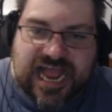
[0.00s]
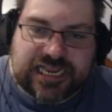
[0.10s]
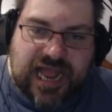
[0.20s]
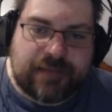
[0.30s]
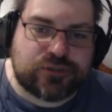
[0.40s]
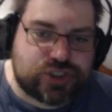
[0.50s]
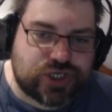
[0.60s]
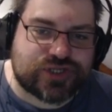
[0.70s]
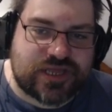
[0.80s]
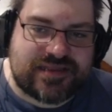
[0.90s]
I'm
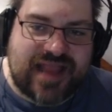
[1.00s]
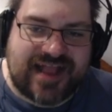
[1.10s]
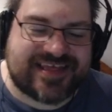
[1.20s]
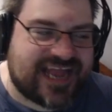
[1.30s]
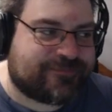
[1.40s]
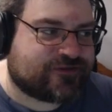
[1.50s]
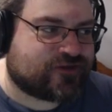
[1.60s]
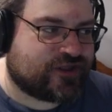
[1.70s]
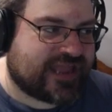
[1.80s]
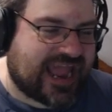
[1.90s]
just 99%
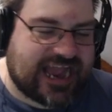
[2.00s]
certain the AI